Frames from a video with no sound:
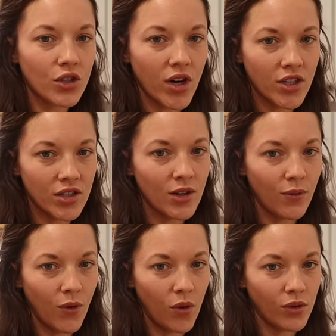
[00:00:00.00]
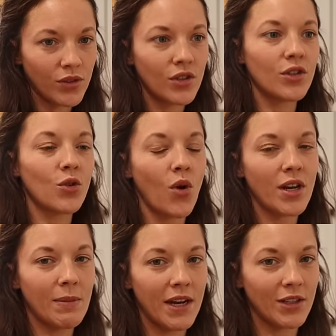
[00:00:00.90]
stretches and folds
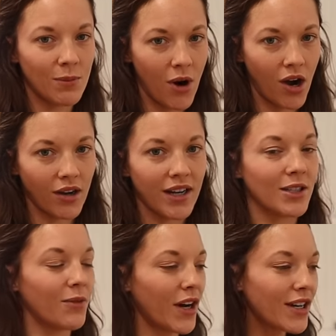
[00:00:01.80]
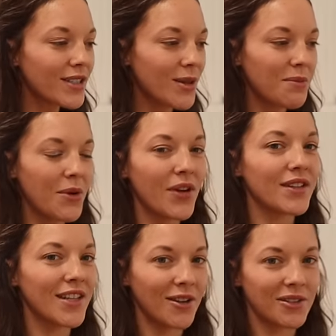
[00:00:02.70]
20 minutes apart. It's very simple,
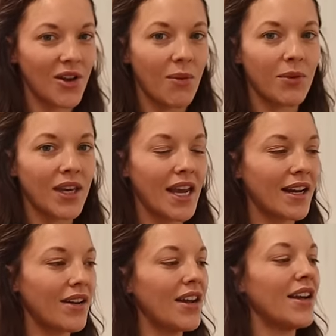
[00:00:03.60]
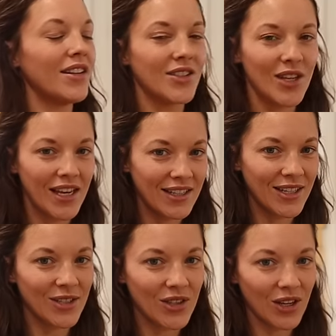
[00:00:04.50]
it sounds complicated. It's the
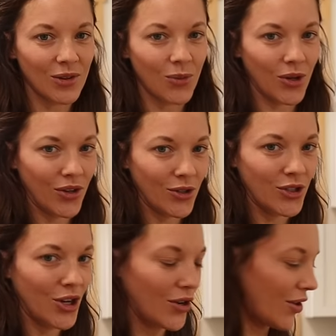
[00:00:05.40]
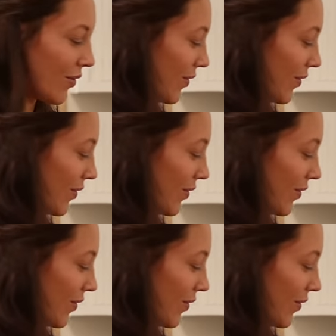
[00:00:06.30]
easiest thing in the world, I'll show you.